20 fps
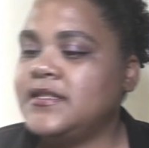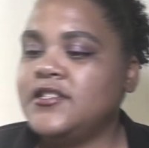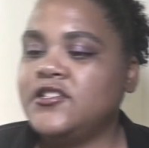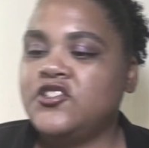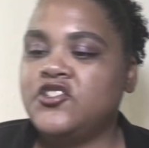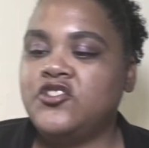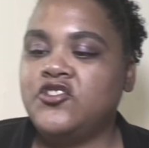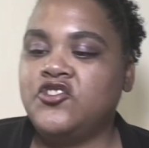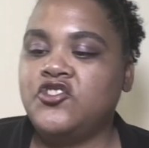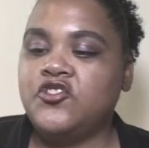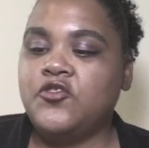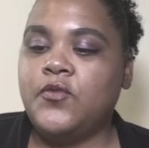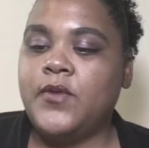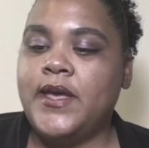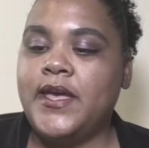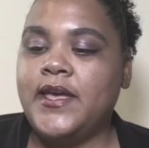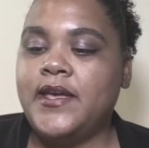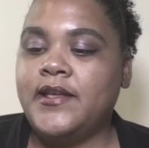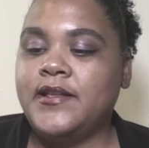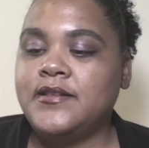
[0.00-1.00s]
is
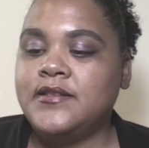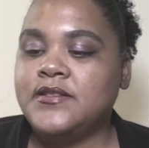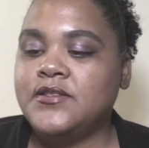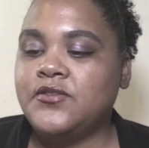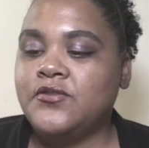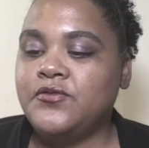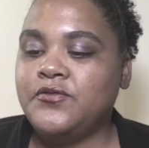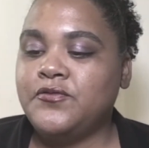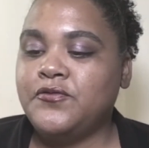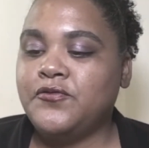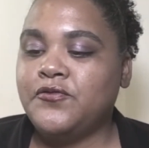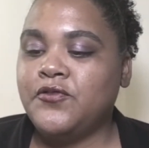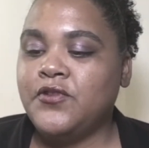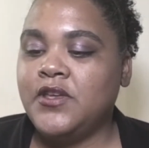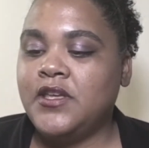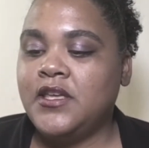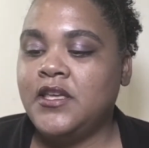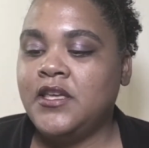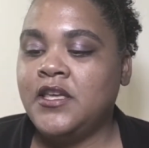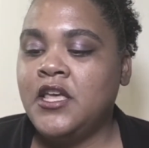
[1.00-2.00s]
Joann's
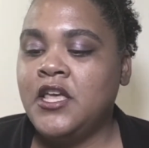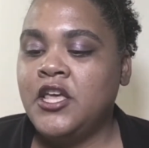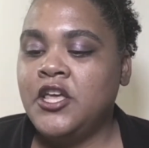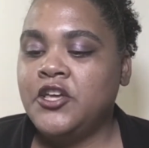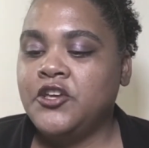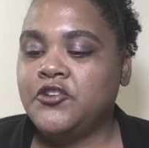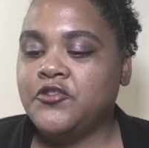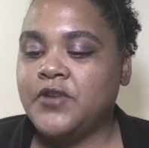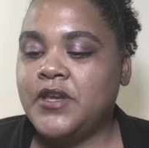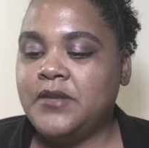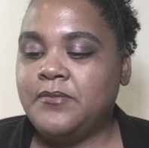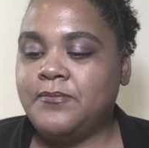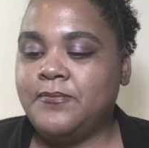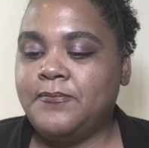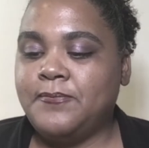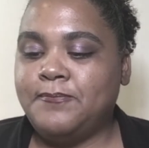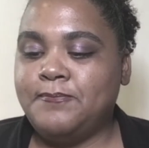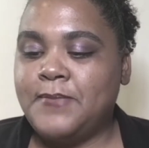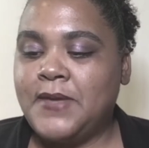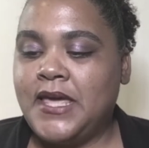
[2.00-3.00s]
gluten-free Great
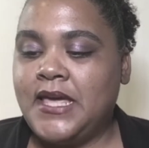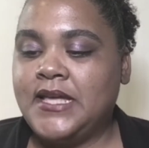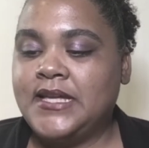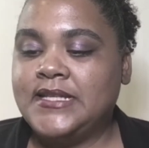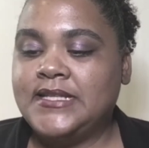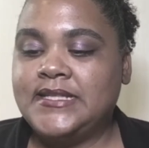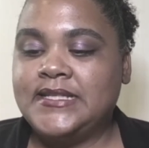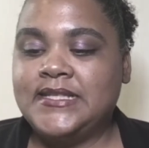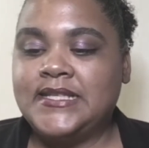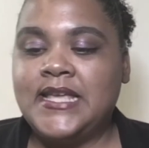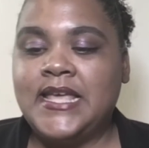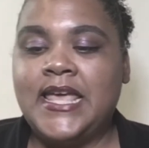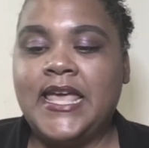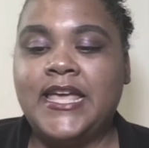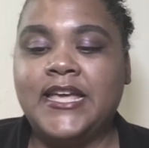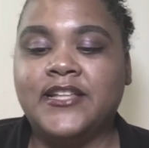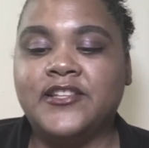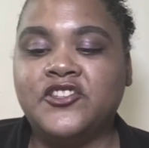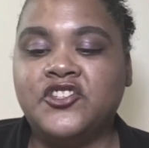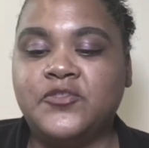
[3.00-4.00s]
Bakes
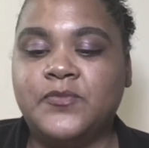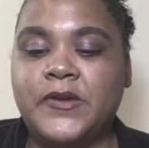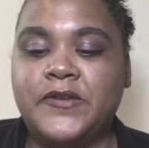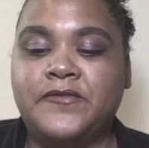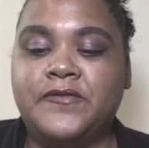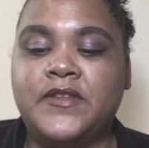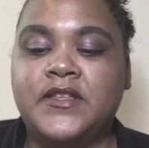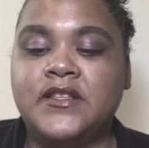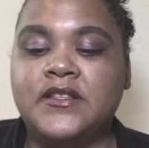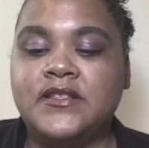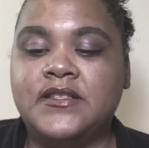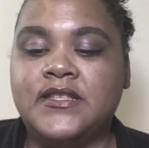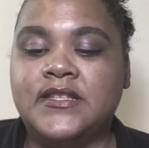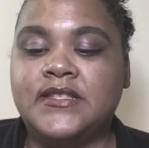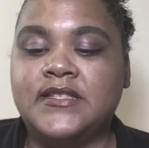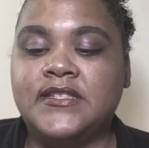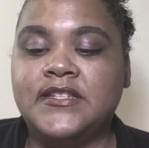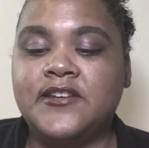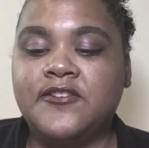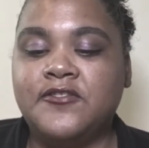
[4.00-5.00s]
English muffins.
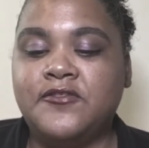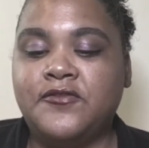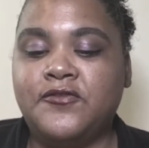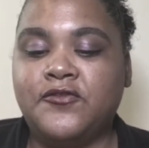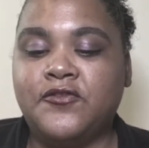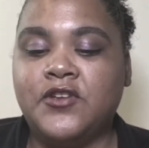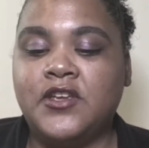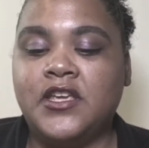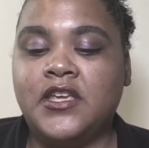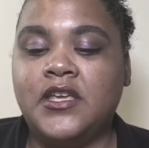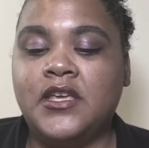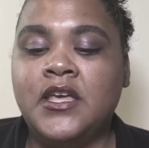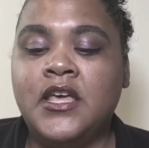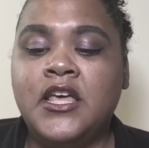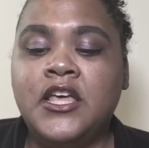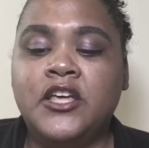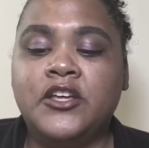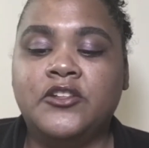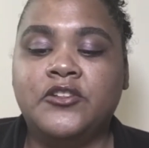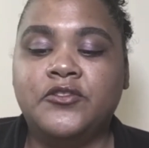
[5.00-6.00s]
It's dairy-free,
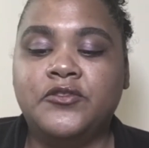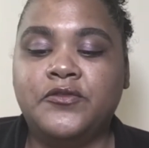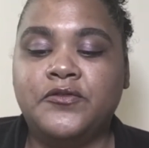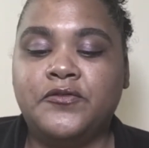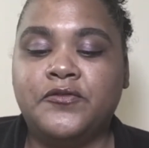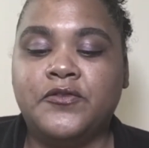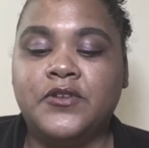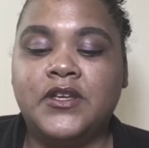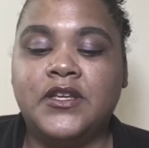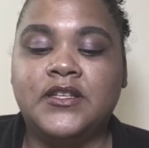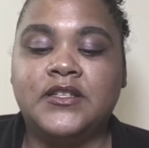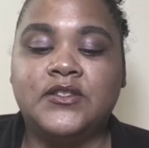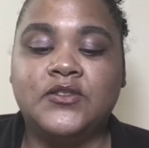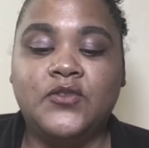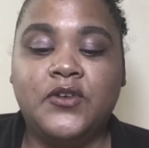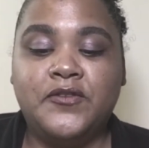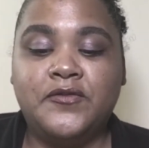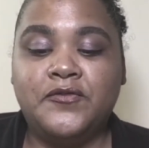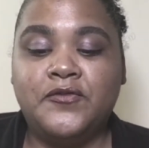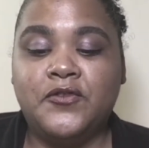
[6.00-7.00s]
gluten-free,
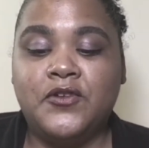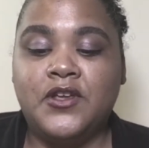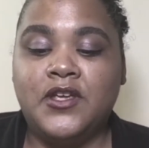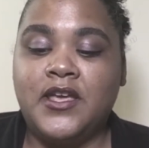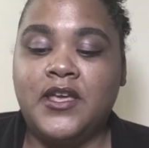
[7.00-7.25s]
soy-free,